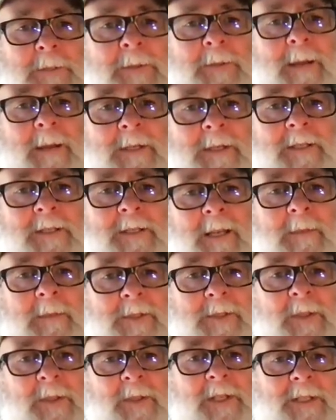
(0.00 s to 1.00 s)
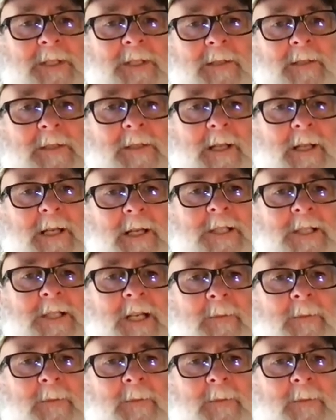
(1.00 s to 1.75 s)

premise statements with a single slash,